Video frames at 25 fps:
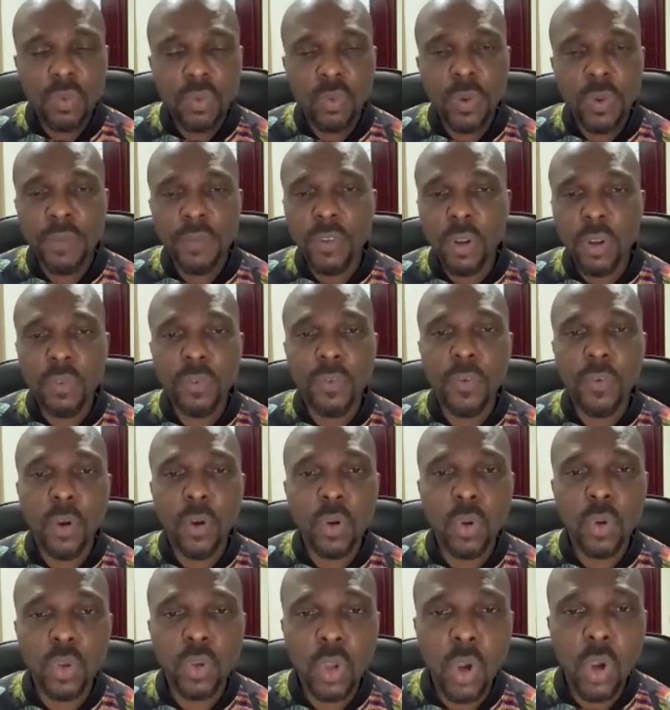We've not
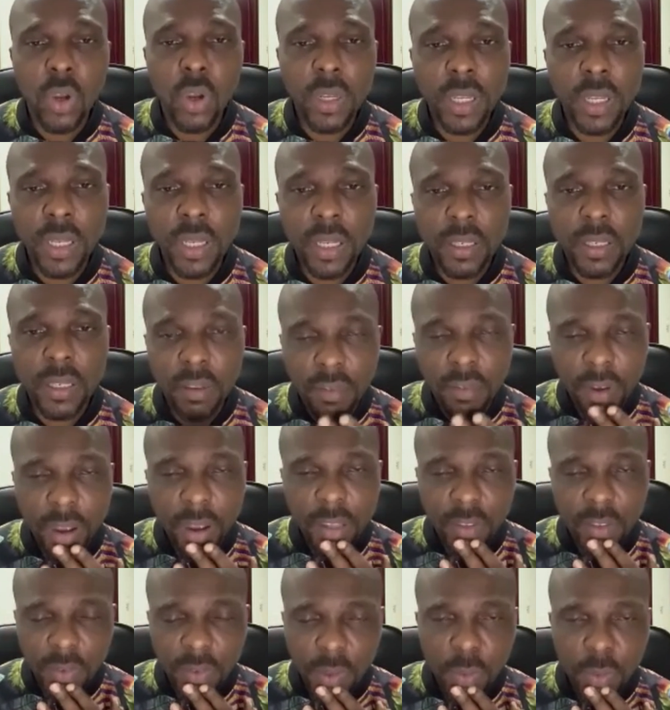followed cunningly
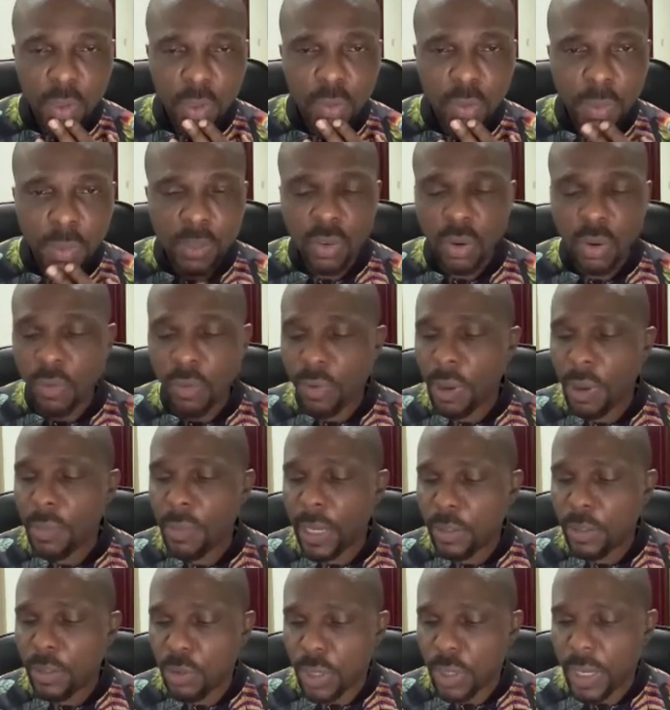devised fables. Please confirm
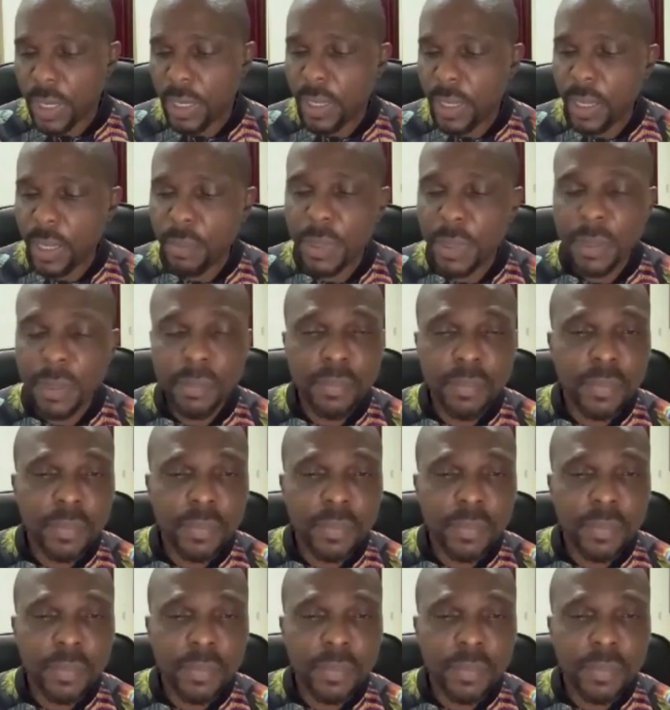that you can hear me.